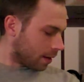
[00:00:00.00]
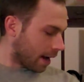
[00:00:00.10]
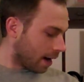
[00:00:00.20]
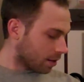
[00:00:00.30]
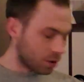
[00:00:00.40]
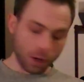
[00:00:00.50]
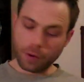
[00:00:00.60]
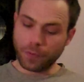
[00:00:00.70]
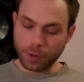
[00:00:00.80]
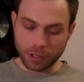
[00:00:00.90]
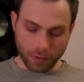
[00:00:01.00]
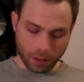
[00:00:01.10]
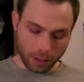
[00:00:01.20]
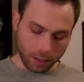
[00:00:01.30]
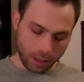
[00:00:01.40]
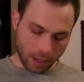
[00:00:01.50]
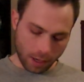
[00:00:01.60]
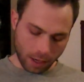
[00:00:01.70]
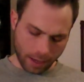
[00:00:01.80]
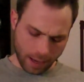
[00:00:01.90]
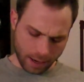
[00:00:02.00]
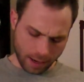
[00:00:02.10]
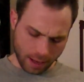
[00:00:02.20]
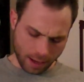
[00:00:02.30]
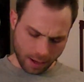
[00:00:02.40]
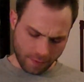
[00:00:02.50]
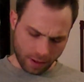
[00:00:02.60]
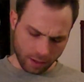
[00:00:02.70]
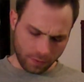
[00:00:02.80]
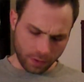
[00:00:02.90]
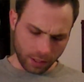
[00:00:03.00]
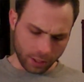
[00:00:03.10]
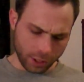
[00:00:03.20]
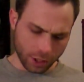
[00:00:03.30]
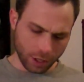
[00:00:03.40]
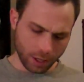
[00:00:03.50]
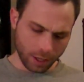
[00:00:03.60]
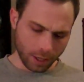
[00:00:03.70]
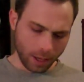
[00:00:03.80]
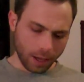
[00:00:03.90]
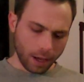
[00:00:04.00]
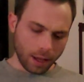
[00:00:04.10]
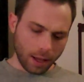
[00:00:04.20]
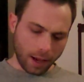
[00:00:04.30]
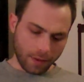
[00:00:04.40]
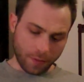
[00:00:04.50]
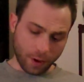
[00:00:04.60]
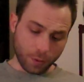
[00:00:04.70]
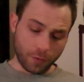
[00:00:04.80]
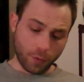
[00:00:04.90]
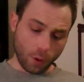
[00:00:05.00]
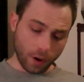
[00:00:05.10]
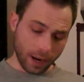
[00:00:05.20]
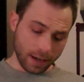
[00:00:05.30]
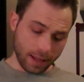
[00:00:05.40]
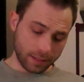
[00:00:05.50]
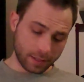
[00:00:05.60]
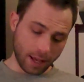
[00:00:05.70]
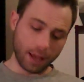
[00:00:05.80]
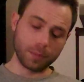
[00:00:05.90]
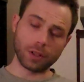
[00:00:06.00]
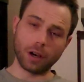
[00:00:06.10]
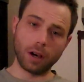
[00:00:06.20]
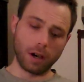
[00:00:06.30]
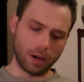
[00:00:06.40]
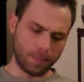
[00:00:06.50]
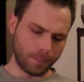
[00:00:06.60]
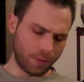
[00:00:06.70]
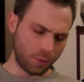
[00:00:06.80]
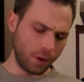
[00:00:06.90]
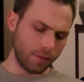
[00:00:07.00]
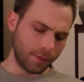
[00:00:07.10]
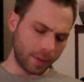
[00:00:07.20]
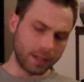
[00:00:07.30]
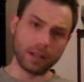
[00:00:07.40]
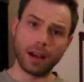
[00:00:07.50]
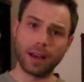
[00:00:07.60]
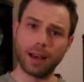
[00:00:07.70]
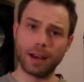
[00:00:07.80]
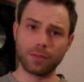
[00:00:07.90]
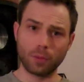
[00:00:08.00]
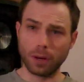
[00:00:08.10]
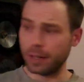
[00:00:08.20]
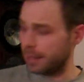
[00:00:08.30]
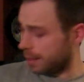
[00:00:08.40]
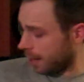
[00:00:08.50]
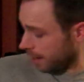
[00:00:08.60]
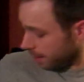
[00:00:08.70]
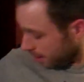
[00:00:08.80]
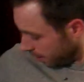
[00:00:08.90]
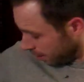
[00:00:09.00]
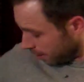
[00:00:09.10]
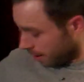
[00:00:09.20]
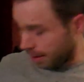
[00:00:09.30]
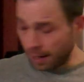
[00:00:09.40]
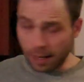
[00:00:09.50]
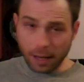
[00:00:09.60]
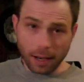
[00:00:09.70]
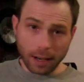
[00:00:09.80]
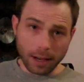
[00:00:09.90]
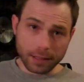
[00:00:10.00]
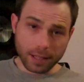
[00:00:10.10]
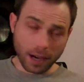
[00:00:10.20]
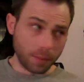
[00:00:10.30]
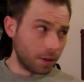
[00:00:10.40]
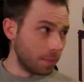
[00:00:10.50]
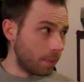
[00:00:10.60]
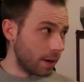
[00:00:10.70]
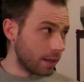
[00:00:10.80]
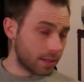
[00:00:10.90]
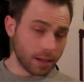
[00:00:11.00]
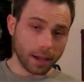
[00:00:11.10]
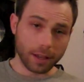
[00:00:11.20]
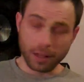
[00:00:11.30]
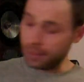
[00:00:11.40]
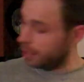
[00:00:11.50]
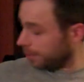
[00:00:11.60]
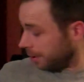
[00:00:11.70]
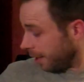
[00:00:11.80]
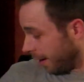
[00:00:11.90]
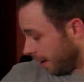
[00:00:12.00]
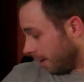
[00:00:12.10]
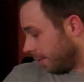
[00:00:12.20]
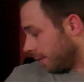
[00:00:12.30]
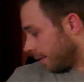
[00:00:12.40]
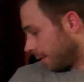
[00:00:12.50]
Yeah, so first of all, at a Value Village, I found 4 NES games. 3 of them I did not have. One is a double, but it's a good double to have.